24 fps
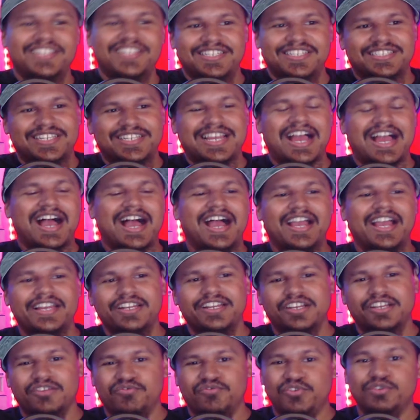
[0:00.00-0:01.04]
is kind of
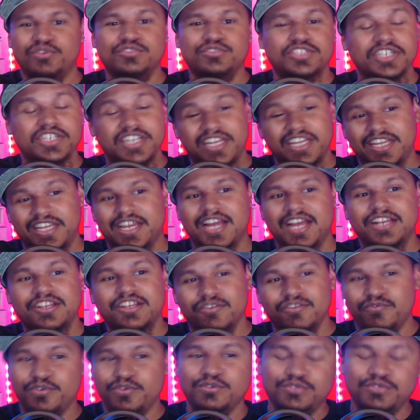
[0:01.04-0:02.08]
confusing and kind of
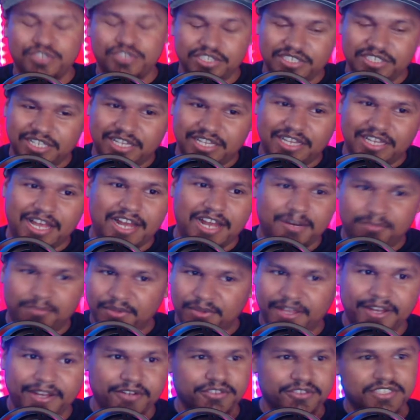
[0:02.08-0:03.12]
confuses a lot of
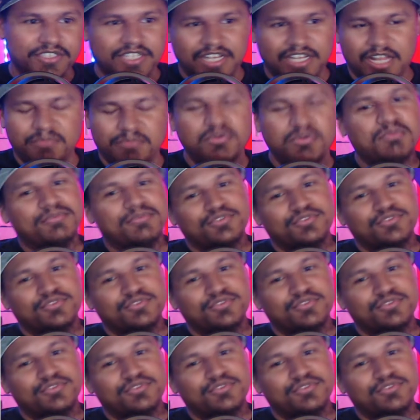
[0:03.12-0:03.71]
players and a lot of people.